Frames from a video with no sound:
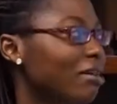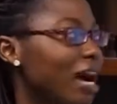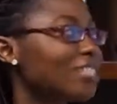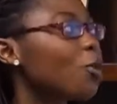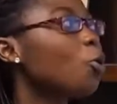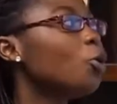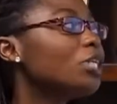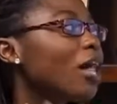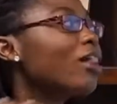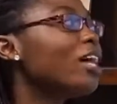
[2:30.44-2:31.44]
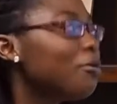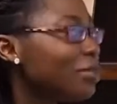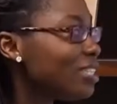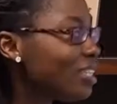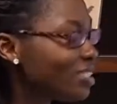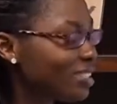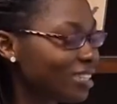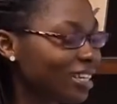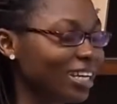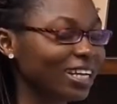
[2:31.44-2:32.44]
heritage,
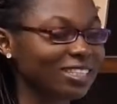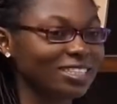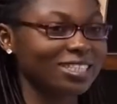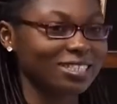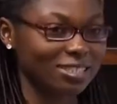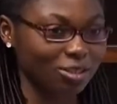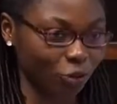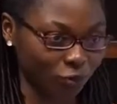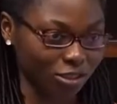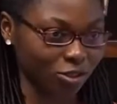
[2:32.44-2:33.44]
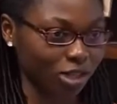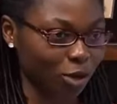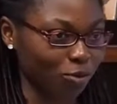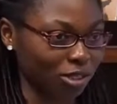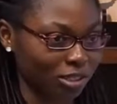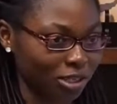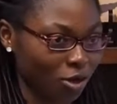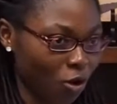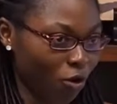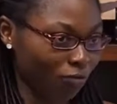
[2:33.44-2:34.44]
English is the official language
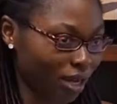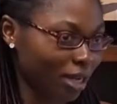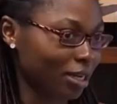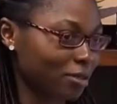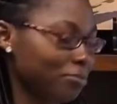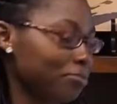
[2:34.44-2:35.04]
of Ghana.